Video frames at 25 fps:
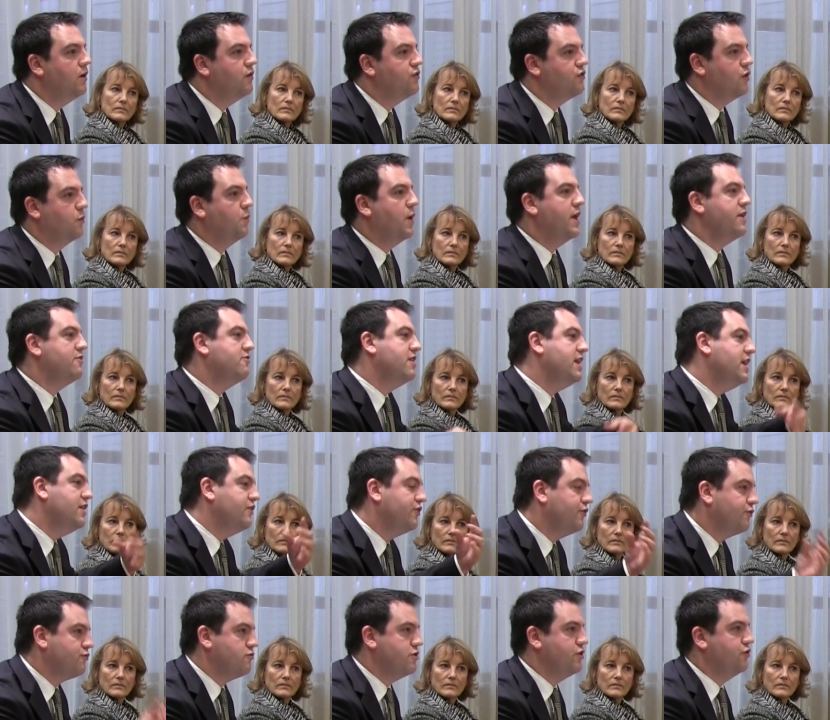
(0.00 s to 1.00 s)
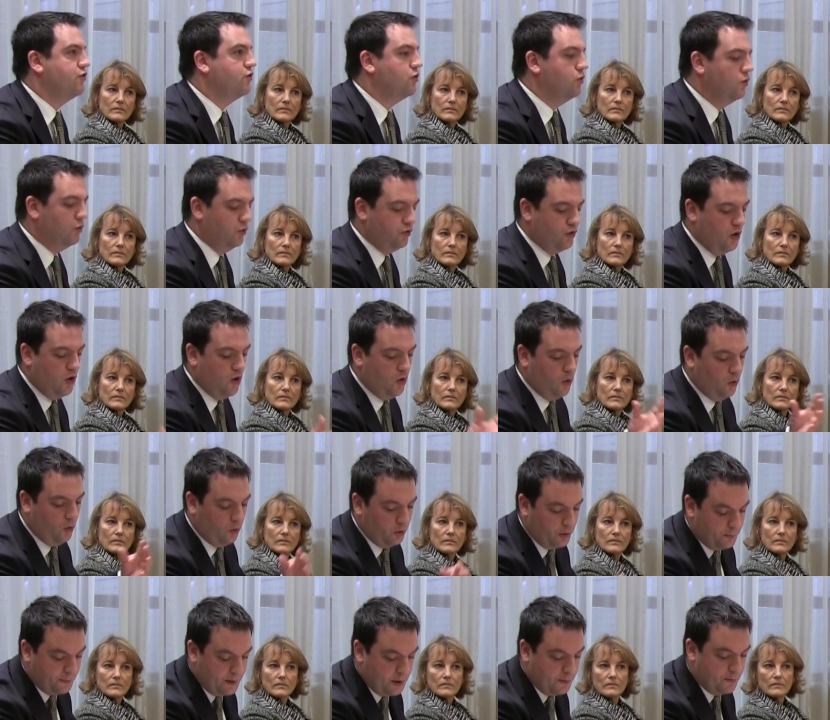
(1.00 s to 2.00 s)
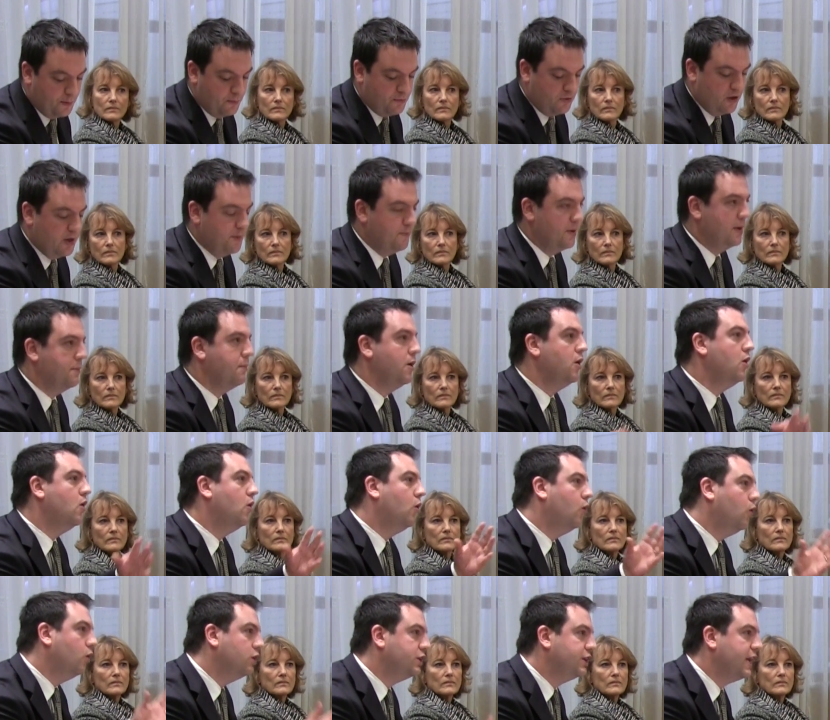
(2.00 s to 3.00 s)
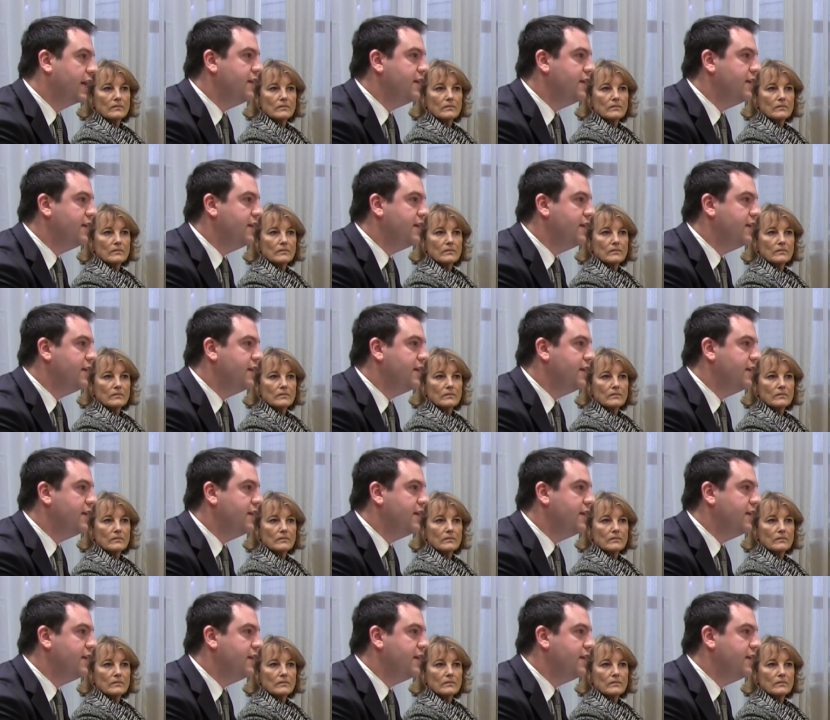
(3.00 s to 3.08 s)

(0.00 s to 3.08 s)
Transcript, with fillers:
Speaker 1: So whether it is free schools, or the pupil premium, or